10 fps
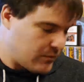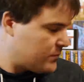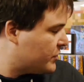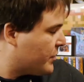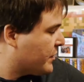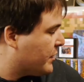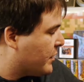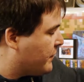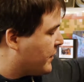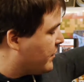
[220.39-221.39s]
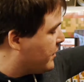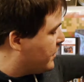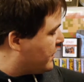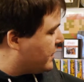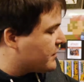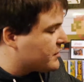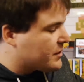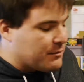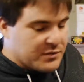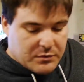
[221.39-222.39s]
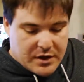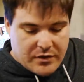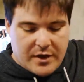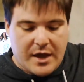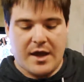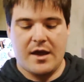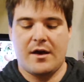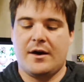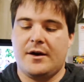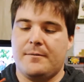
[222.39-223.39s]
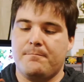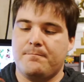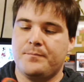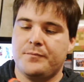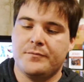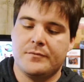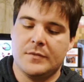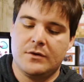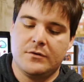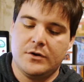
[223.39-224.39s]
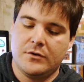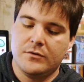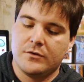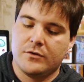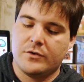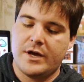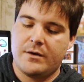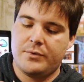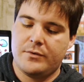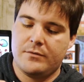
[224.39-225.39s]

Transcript: Joy-Con off here. It also comes with a little grip